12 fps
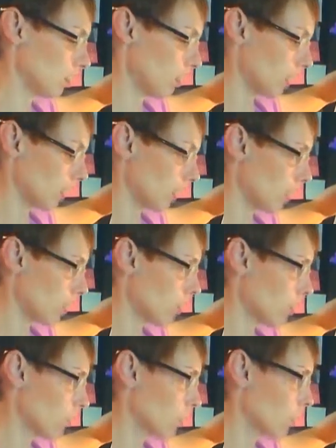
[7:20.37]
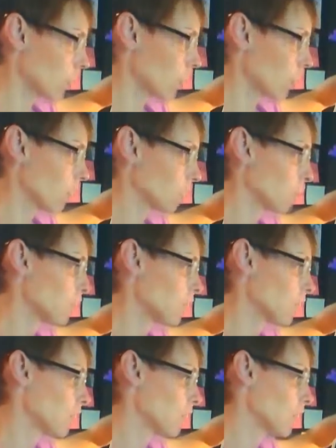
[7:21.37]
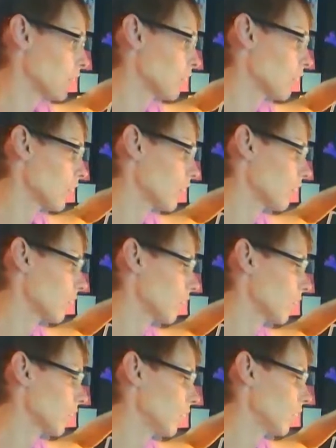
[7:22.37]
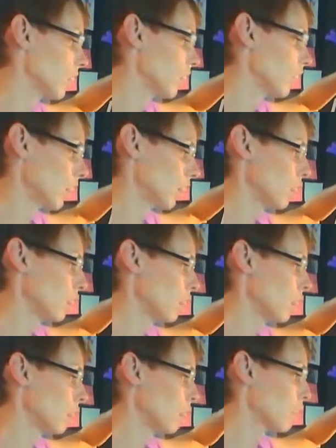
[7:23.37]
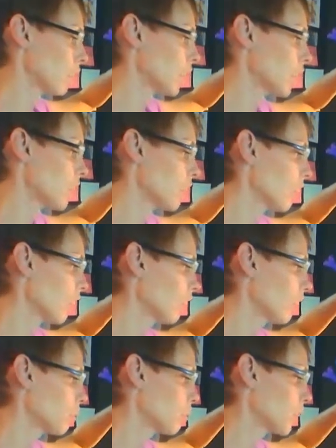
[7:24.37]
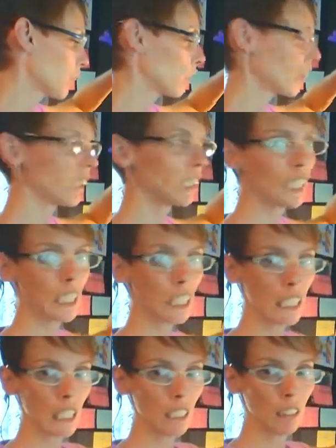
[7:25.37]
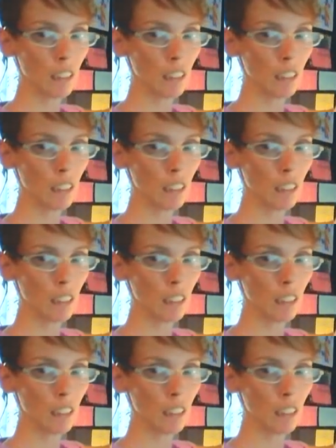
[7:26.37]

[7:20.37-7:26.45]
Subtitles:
directions for them is for this activity. They would take the worksheet and color the butterfly neatly.